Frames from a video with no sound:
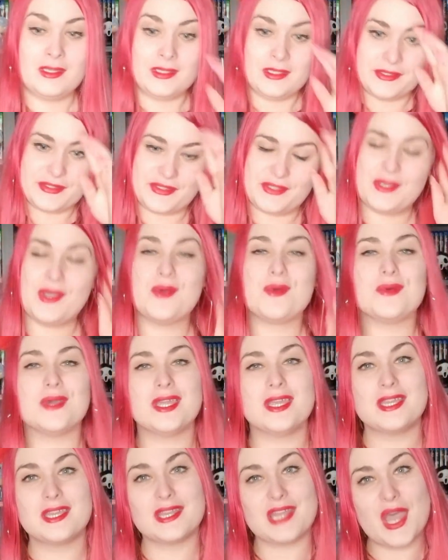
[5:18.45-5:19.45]
so
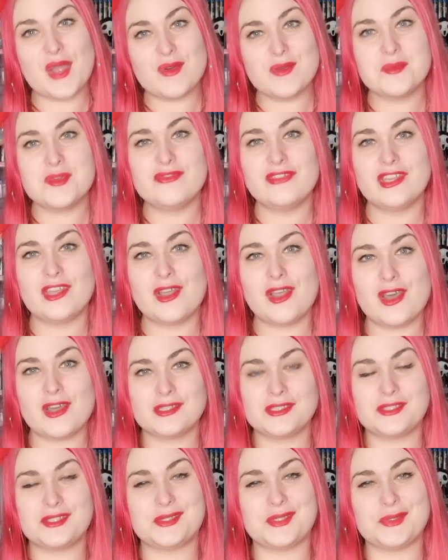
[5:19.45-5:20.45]
now we're moving
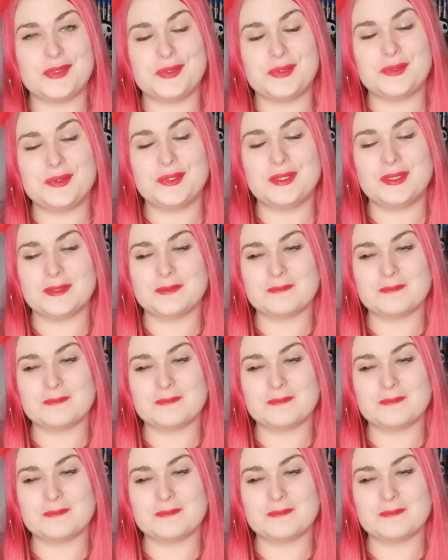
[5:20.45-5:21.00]
on to